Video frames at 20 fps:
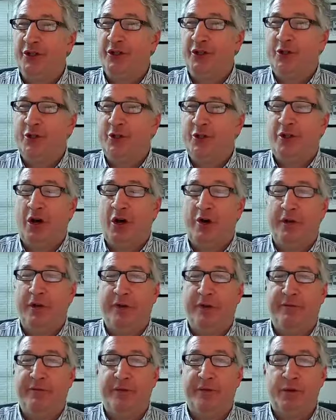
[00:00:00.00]
too
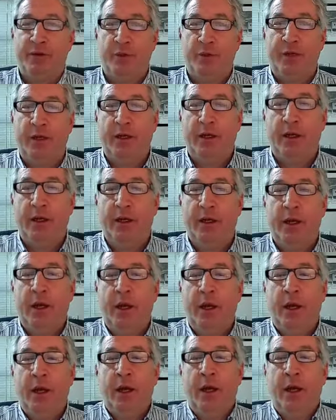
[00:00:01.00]
talkative this week.
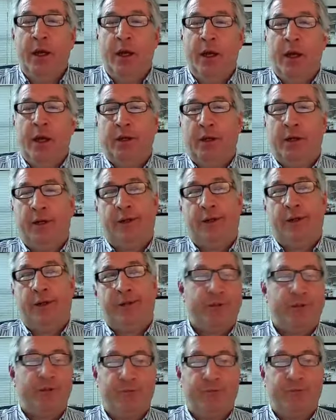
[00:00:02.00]

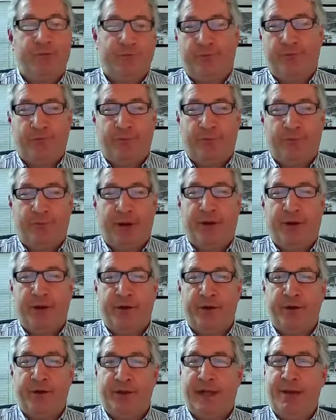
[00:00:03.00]
Just a reminder,
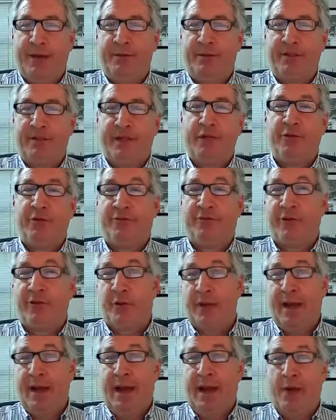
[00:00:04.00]
the lab is scheduled for
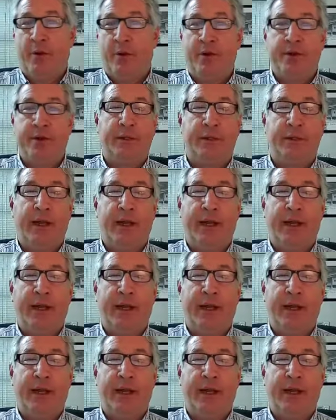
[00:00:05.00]
3 hours,